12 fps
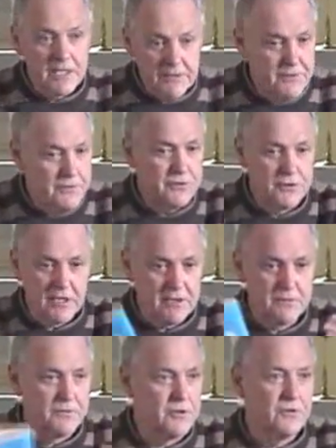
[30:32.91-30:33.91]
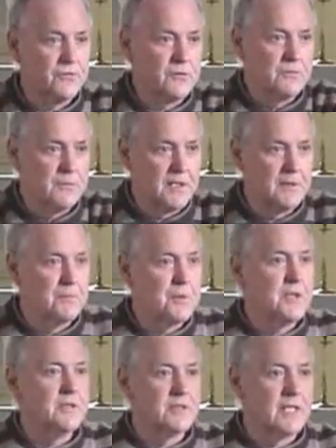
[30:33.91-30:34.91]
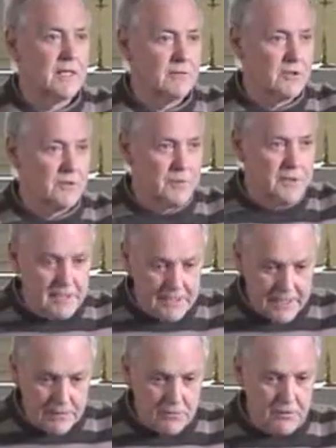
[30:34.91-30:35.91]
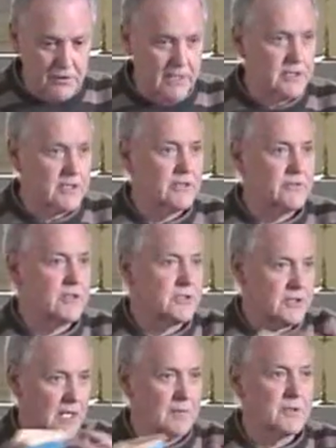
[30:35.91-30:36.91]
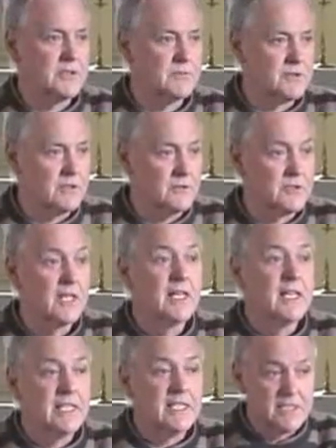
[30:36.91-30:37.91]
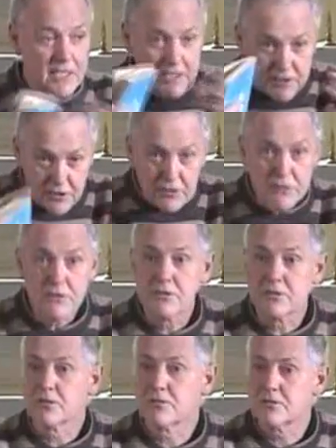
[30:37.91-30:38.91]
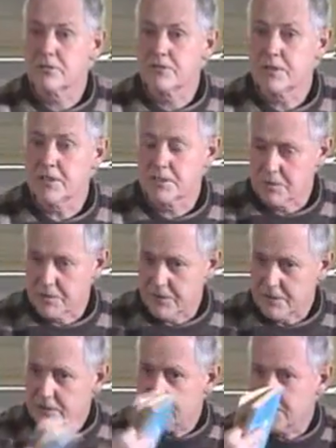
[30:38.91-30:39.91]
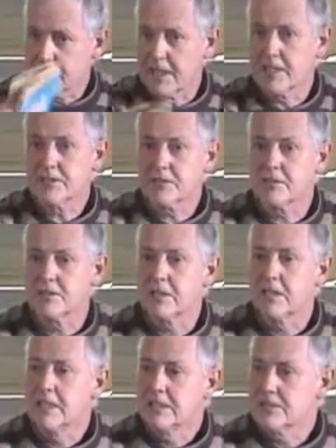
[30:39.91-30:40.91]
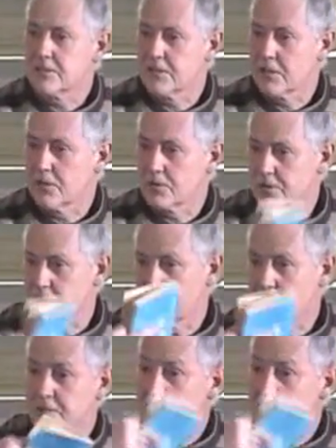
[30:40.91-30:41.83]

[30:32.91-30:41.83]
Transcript: Even if you take them through from being burnt down completely, they will gradually re-establish themselves. It takes hundreds and hundreds of years, but eventually they get to the oaks and the